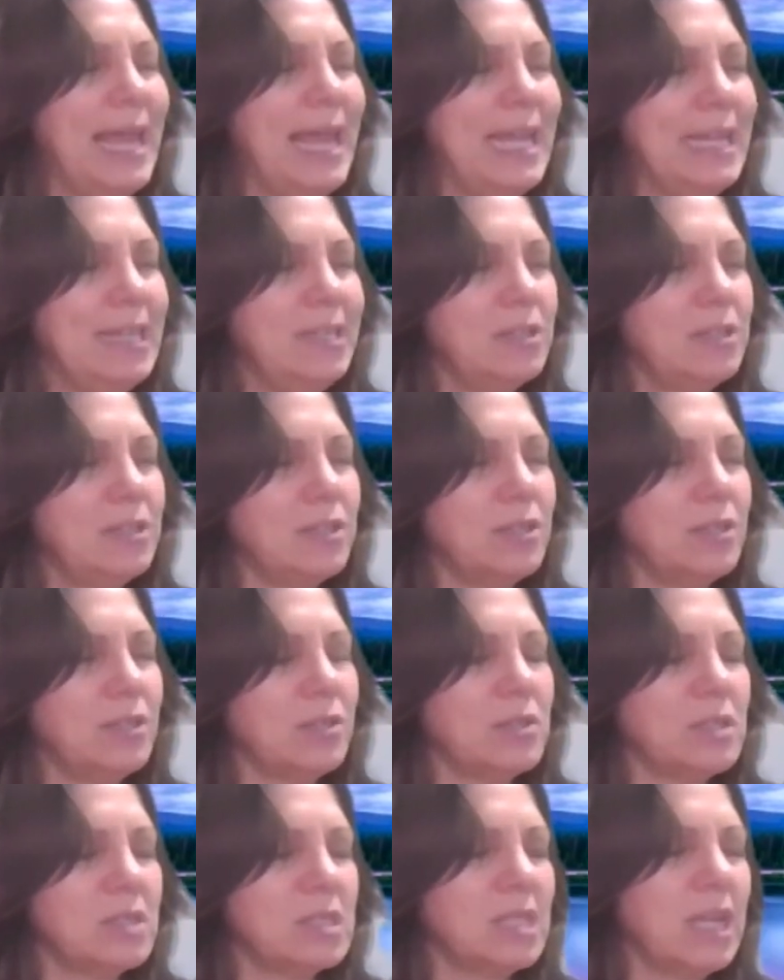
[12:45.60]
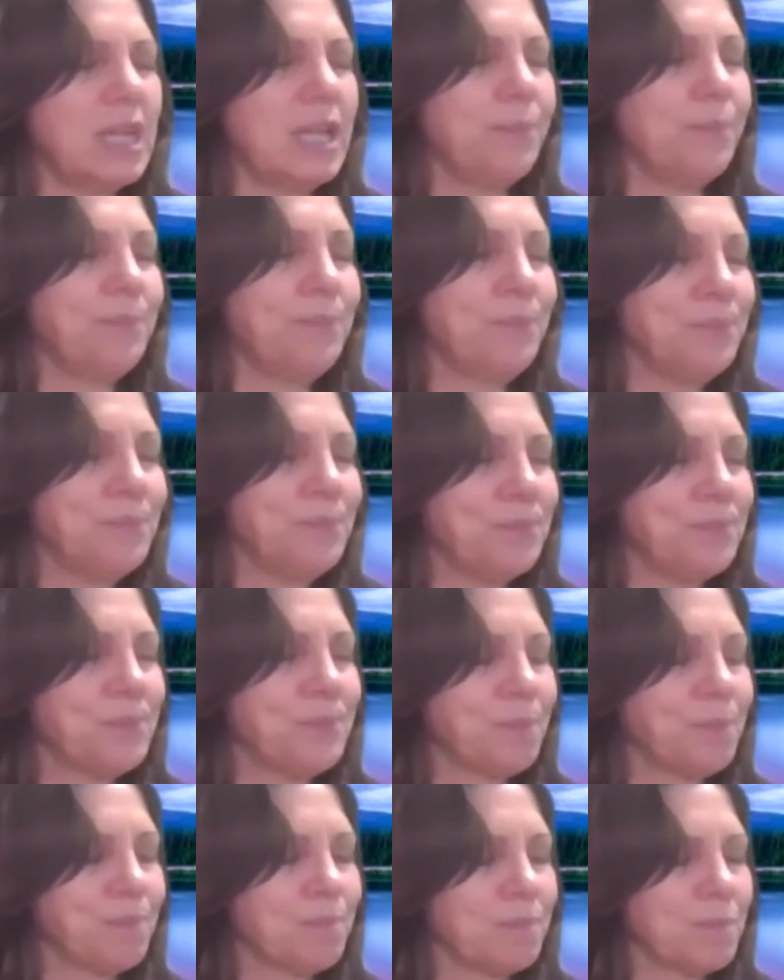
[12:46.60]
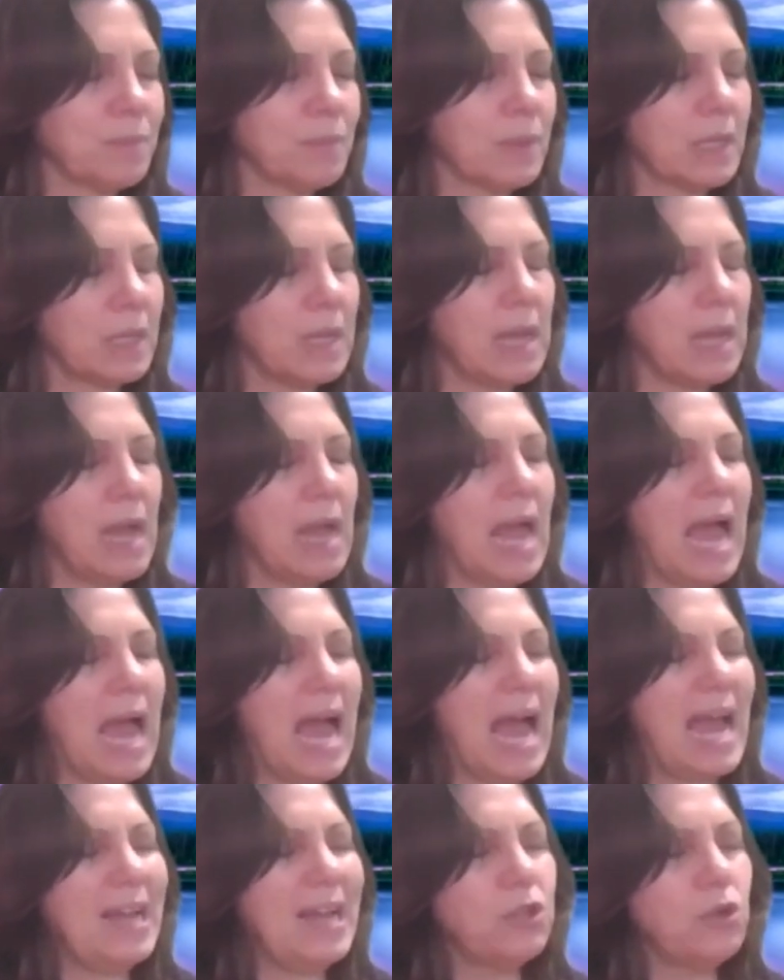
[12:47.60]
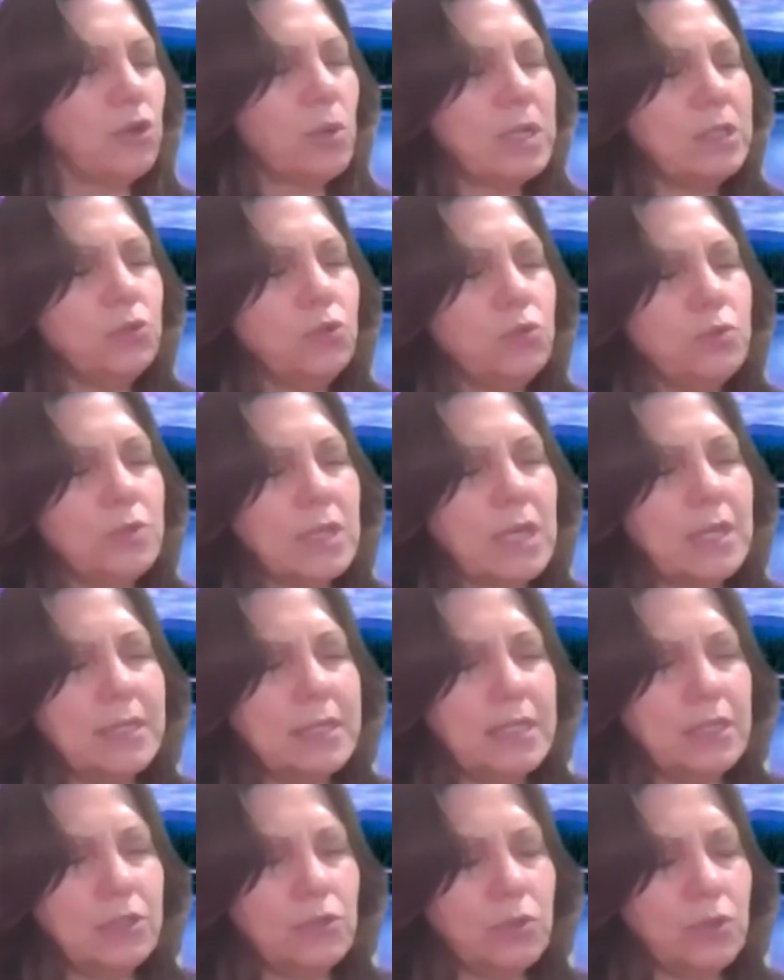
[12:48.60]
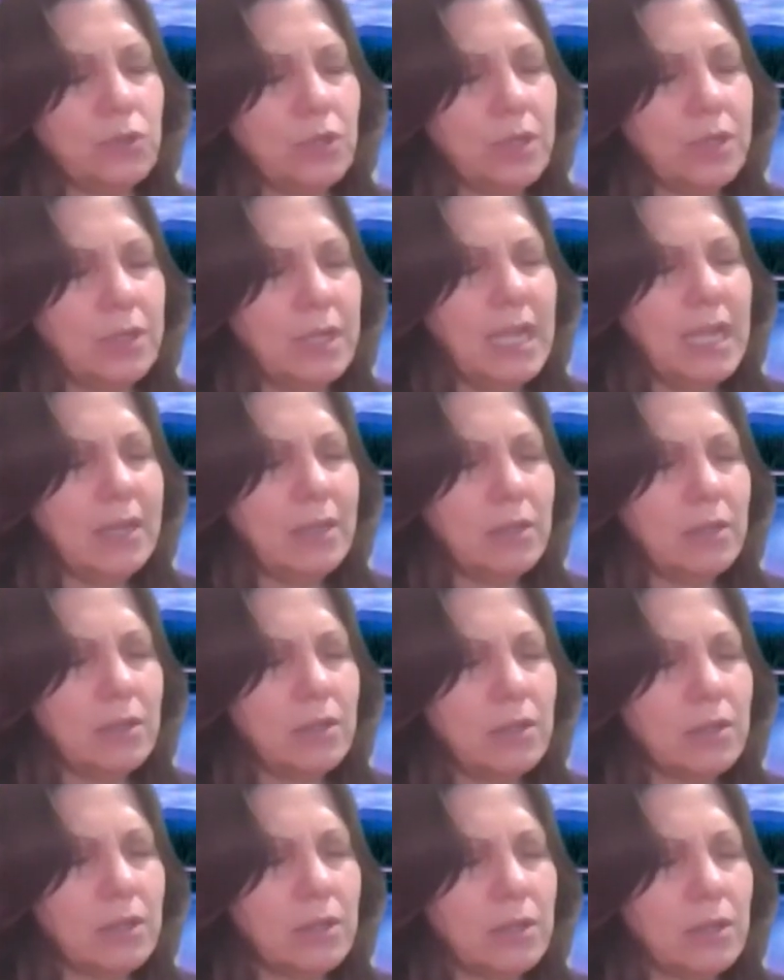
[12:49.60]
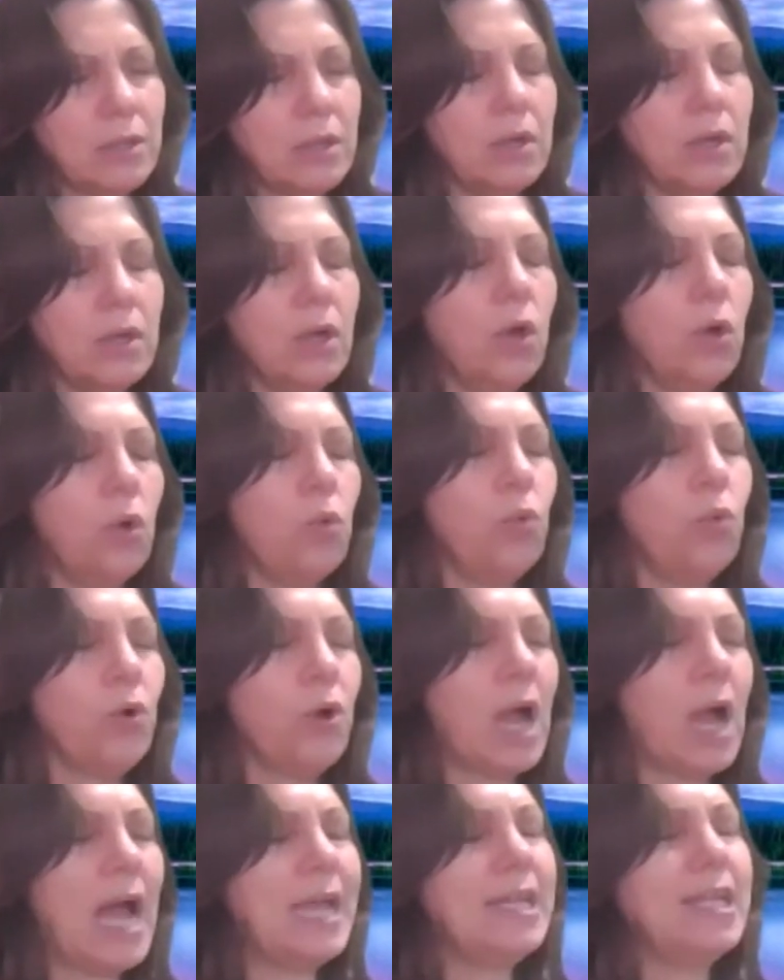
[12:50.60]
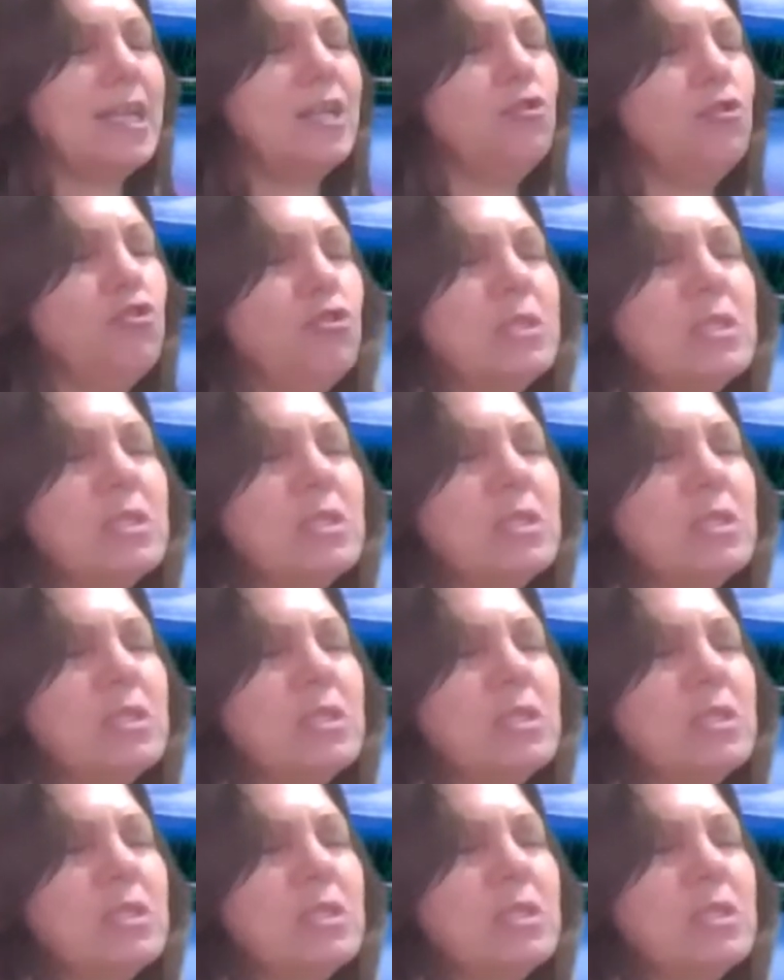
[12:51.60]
hate, say, hmm, either I do not need to connect, or I can